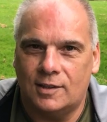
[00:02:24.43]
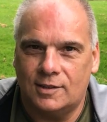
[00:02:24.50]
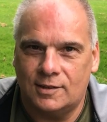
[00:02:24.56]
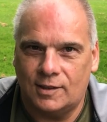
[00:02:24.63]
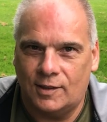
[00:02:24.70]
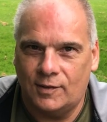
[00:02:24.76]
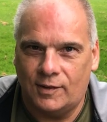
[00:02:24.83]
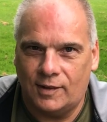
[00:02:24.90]

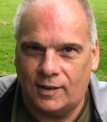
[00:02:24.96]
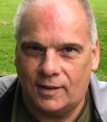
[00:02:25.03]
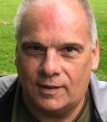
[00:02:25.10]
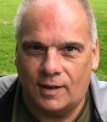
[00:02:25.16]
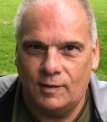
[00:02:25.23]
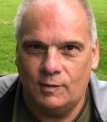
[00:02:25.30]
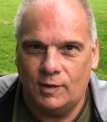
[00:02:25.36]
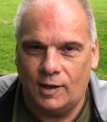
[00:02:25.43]
show this.
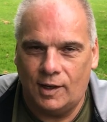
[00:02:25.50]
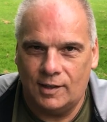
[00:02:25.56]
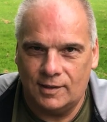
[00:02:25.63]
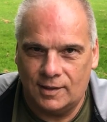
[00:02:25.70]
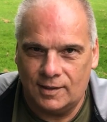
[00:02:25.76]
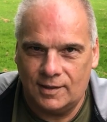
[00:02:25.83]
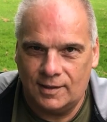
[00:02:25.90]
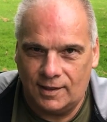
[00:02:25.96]
I wanted
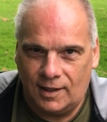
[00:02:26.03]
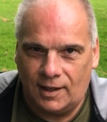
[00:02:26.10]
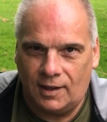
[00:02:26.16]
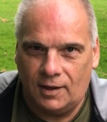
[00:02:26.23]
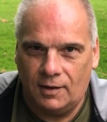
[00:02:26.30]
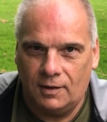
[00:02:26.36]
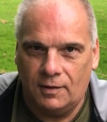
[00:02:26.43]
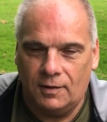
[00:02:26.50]
to see.